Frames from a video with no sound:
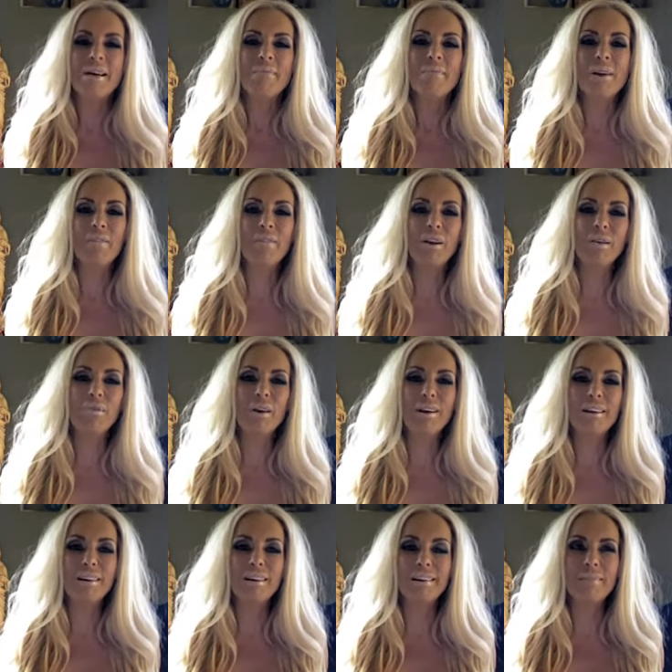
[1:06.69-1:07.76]
My friend
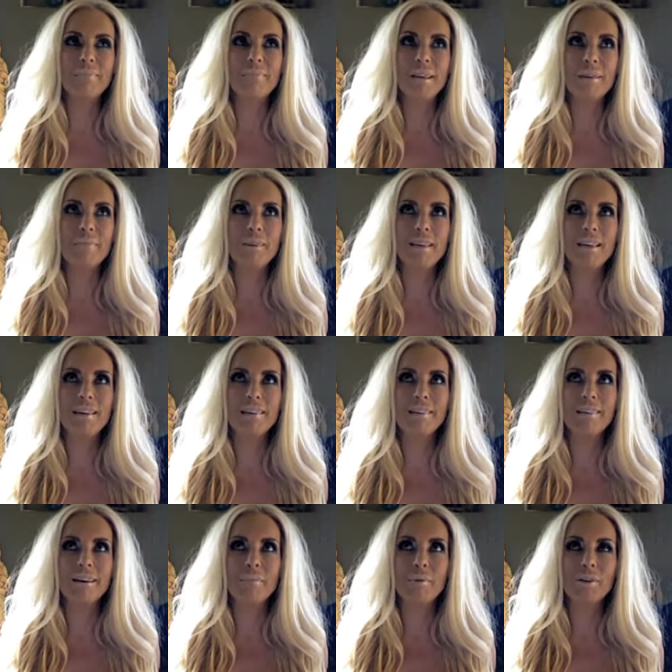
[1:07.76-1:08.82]
Rhonda made me
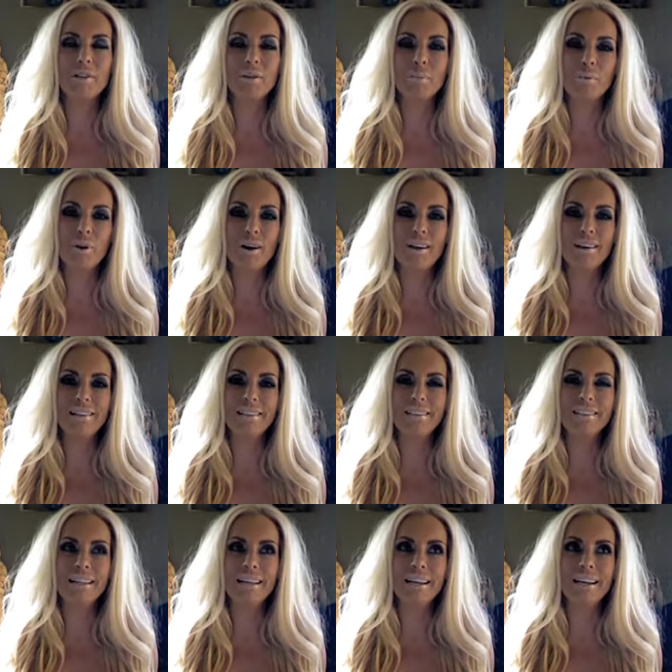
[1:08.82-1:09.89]
a bunch of bras
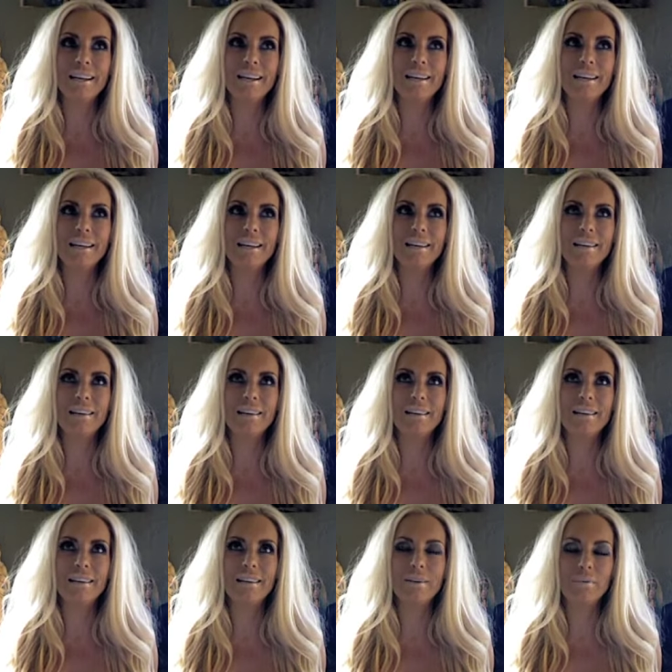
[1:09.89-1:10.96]
and I,
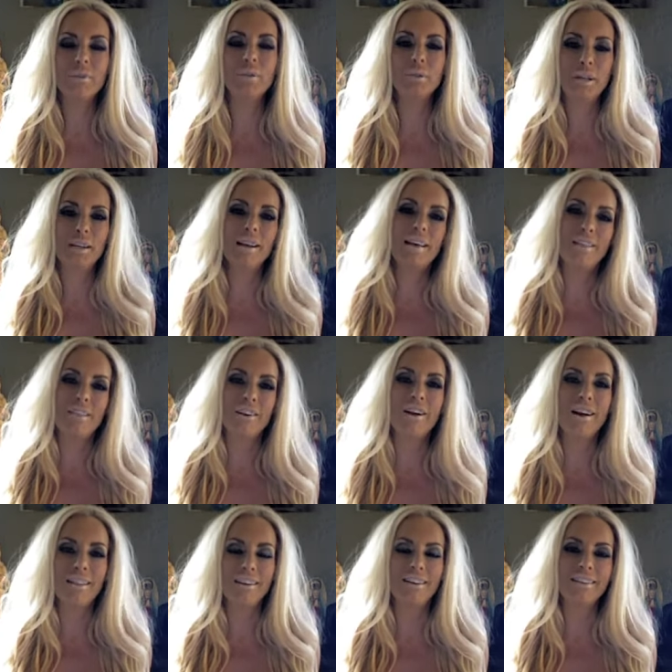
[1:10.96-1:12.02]
it was another
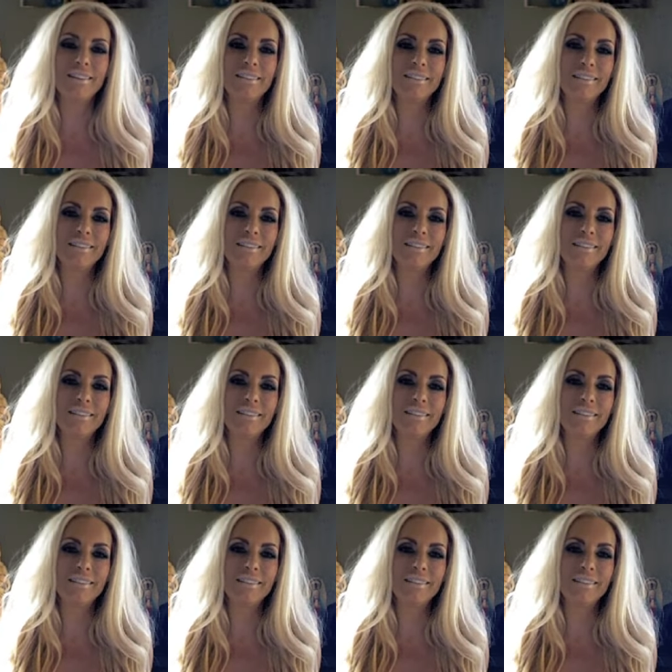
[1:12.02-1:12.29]
color.